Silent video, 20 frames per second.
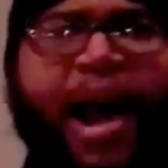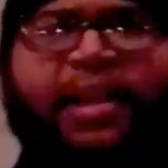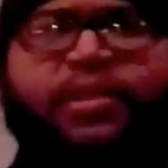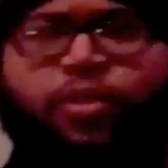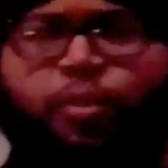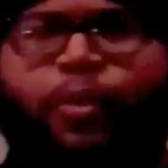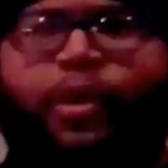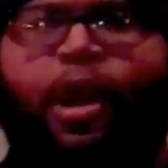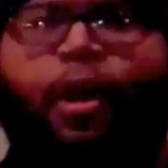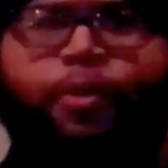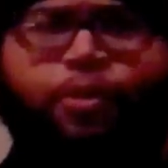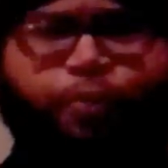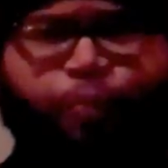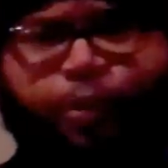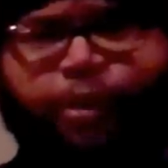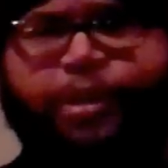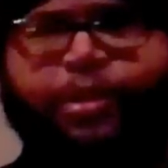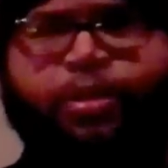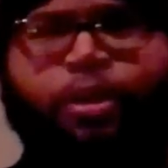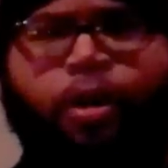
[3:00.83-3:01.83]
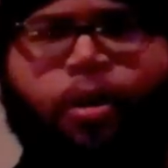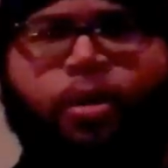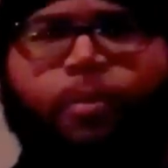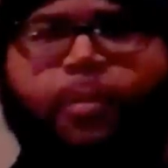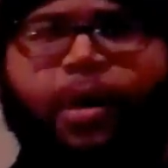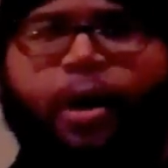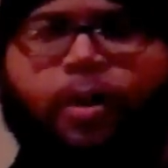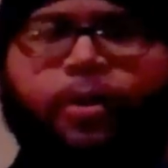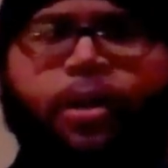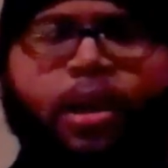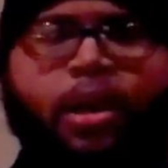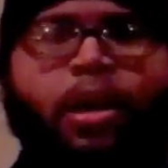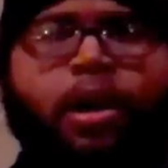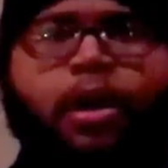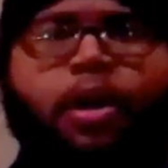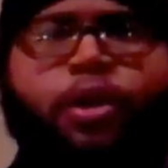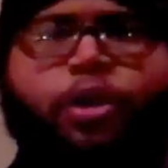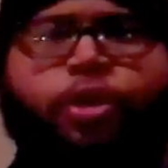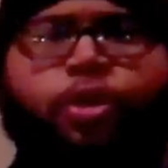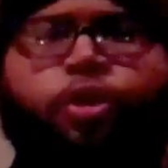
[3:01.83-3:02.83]
back to what I was really talking about.
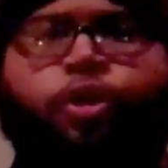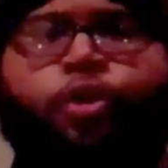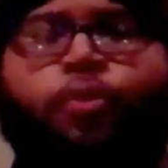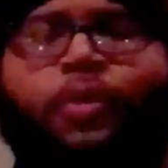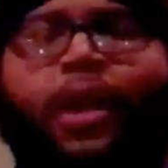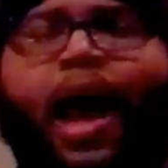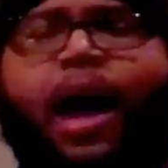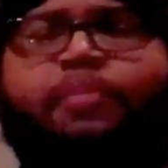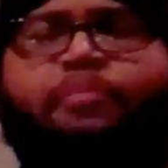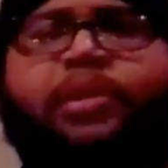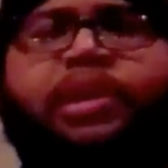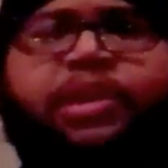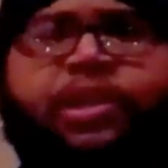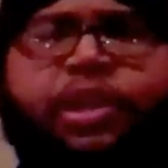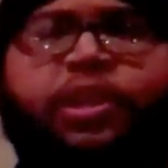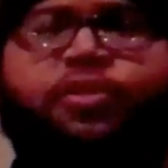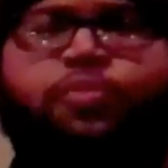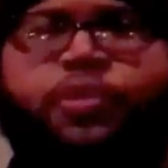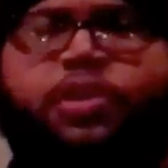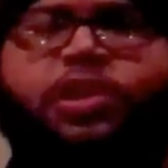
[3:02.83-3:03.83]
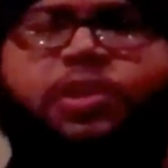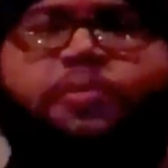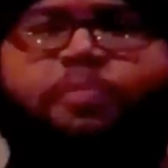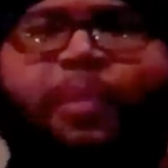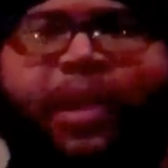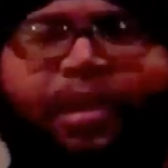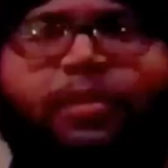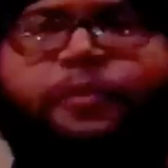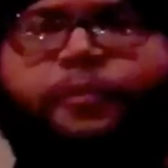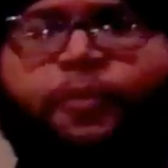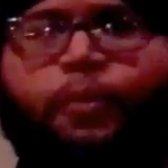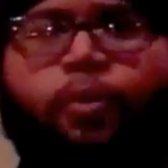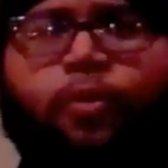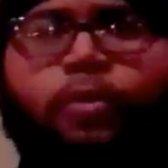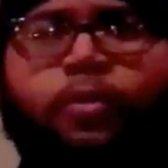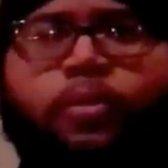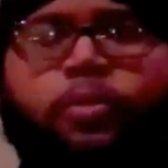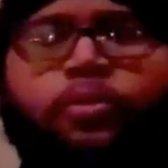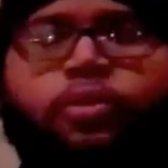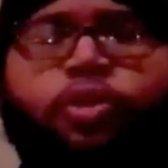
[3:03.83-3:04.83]
Do not be
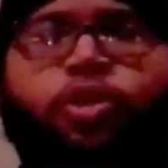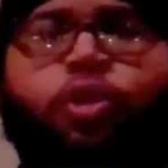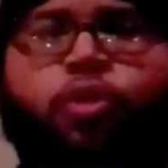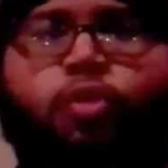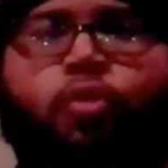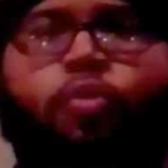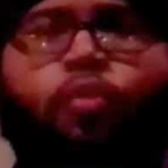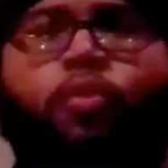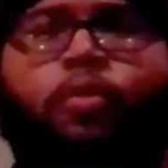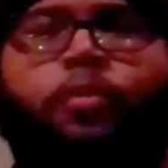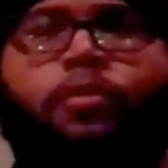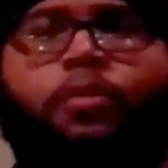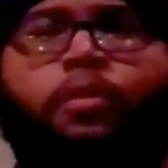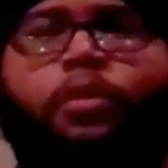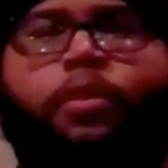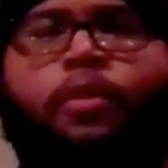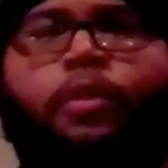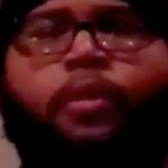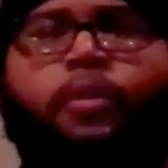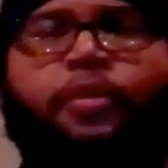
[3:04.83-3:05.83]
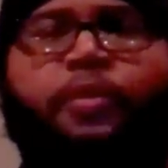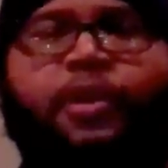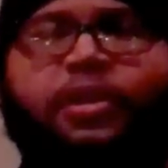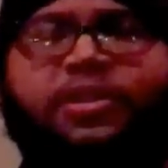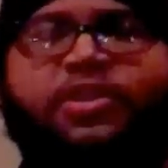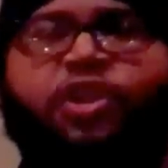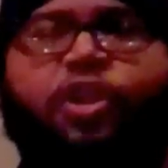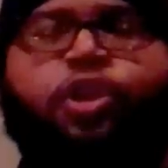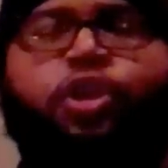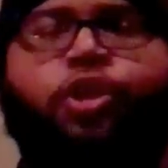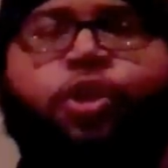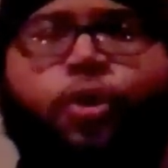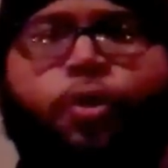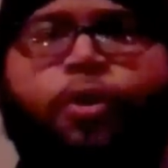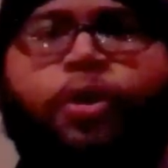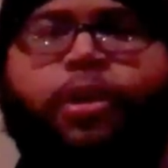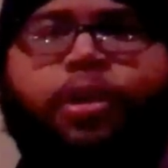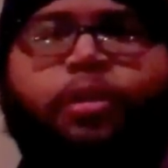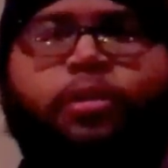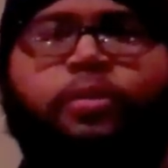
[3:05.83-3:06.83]
disrespectful to the
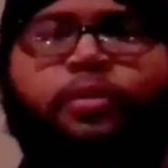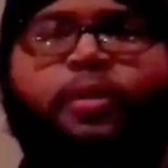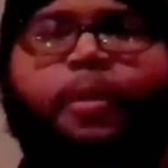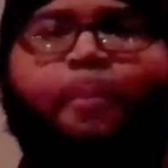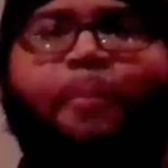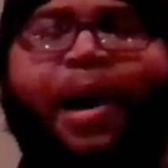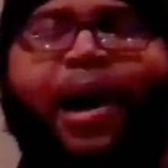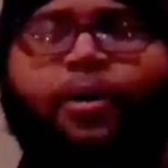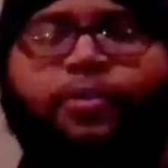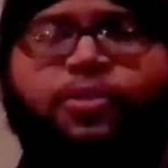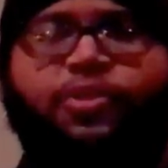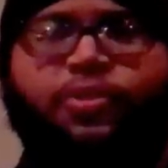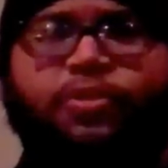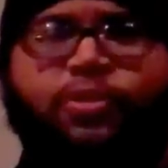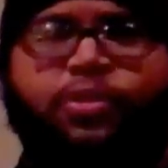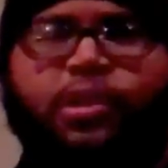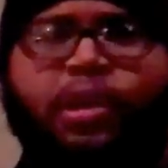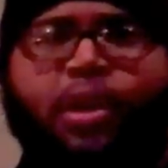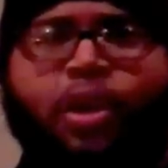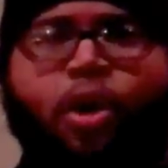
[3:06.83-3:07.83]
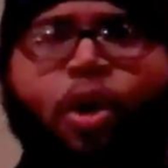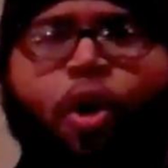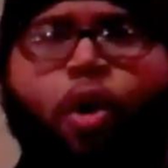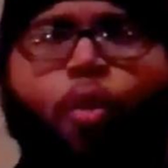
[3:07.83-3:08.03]
security, the bouncers.